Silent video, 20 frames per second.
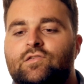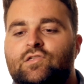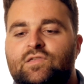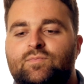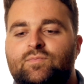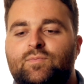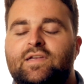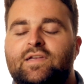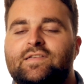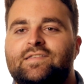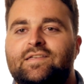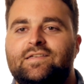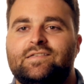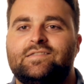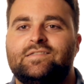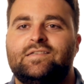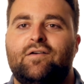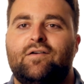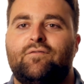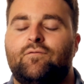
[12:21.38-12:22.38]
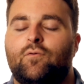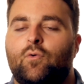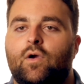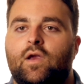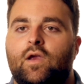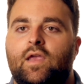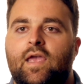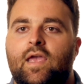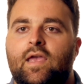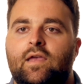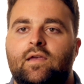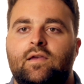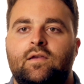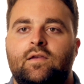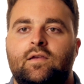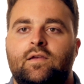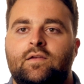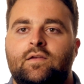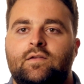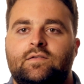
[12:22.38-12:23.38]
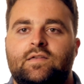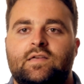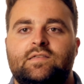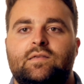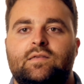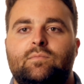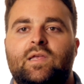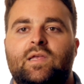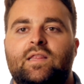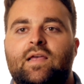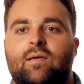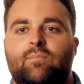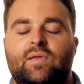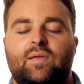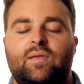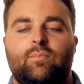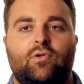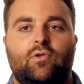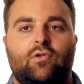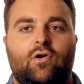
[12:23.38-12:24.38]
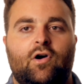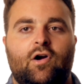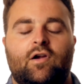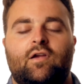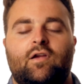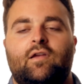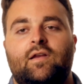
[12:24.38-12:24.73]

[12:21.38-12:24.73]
just because it doesn't have 4K doesn't mean that people aren't